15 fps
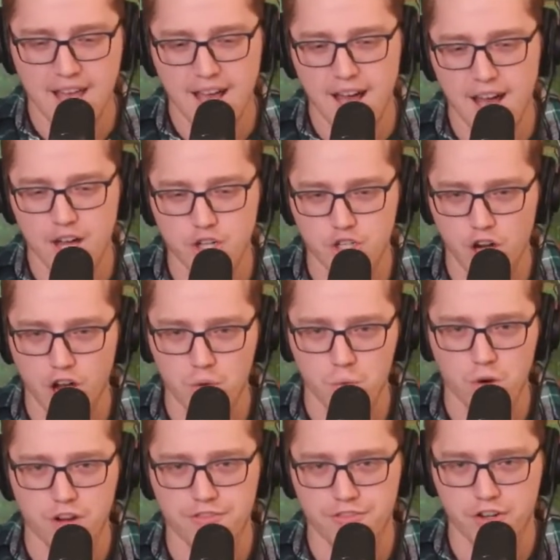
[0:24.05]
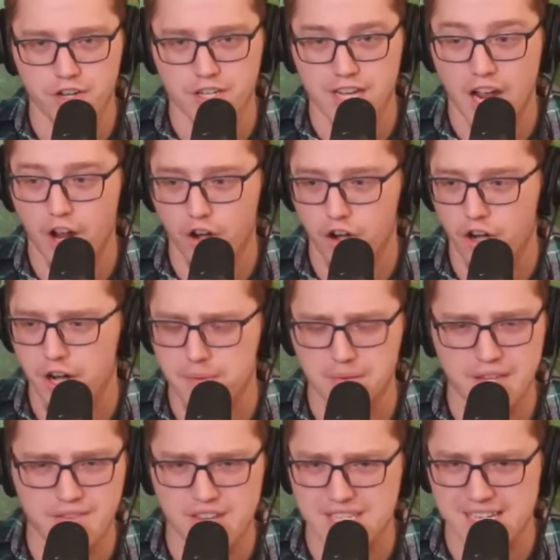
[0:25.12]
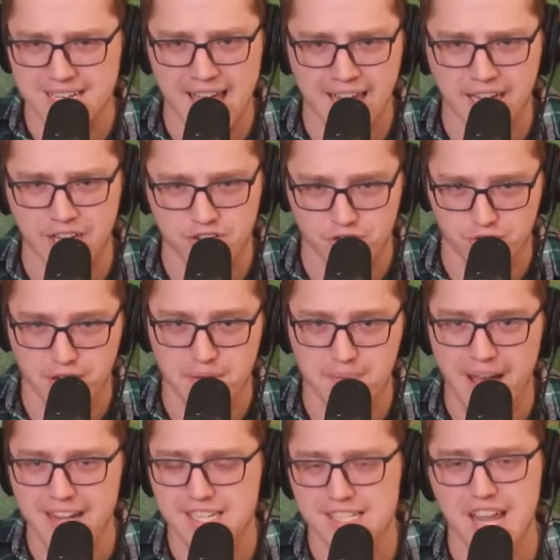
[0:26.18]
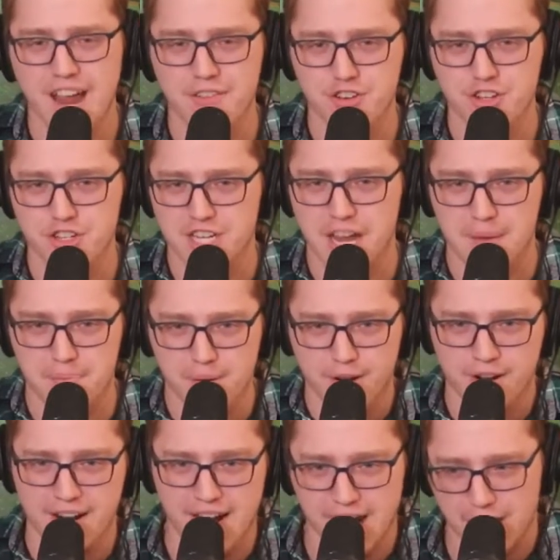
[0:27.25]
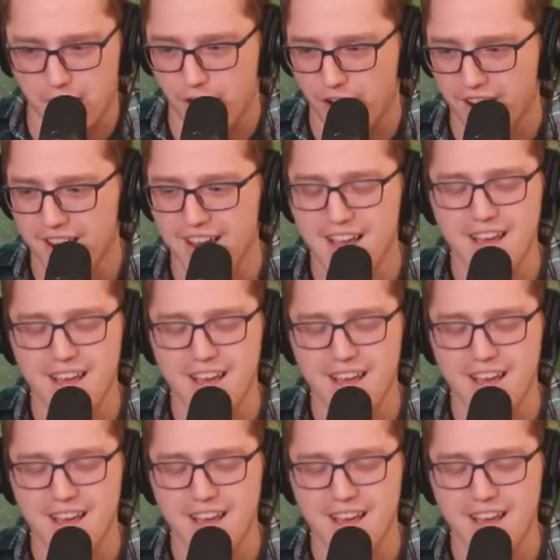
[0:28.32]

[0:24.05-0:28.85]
John Wolford got hurt. I believe he has a neck injury. Matt Stafford just got put on IR.